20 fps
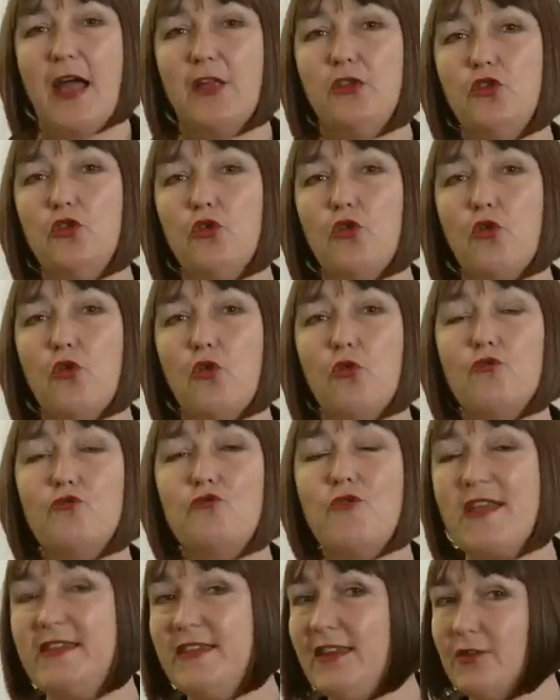and you're
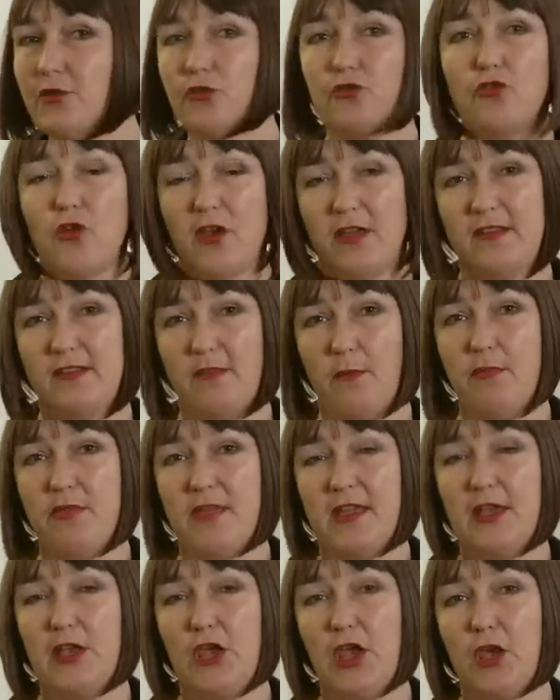ready to try
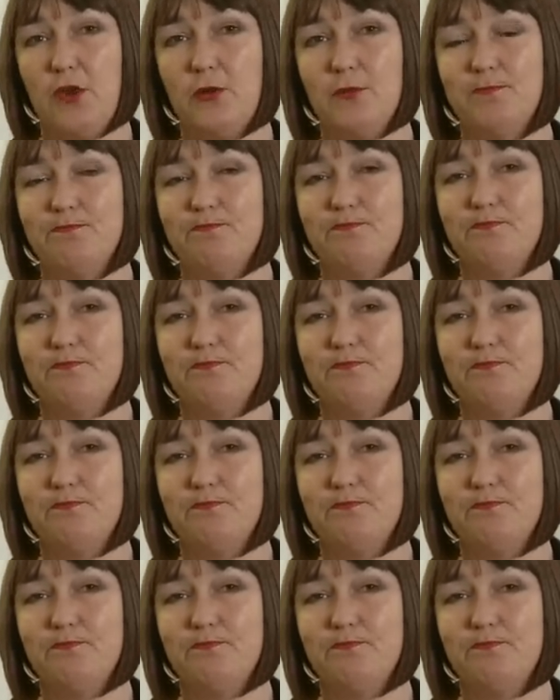something new.